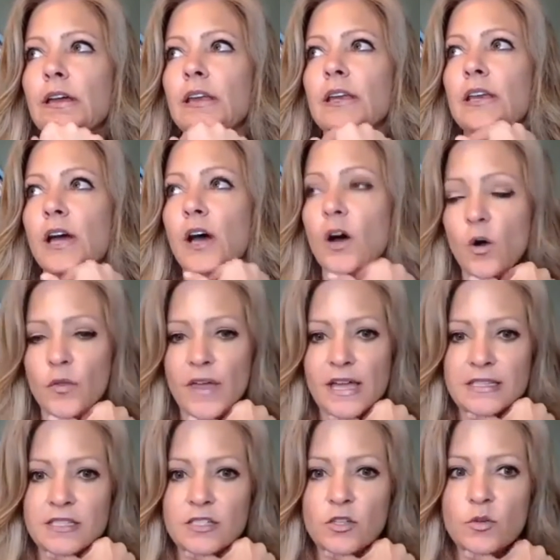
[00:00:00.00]
No,
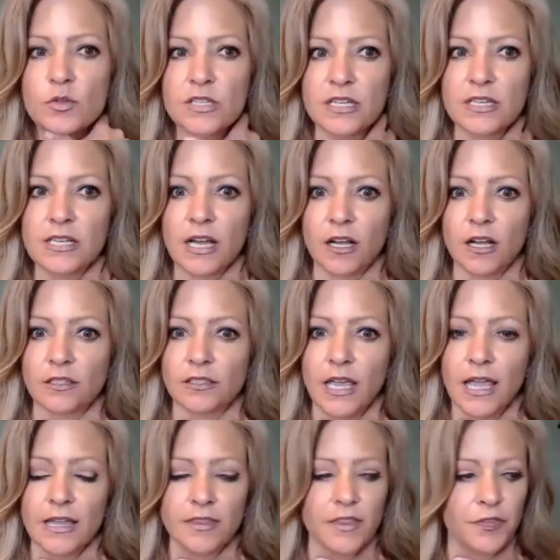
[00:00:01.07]
that's too detailed.
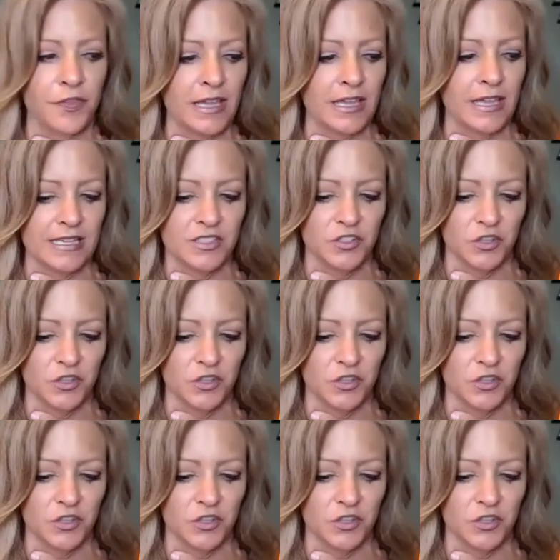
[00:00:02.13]
And the thing is,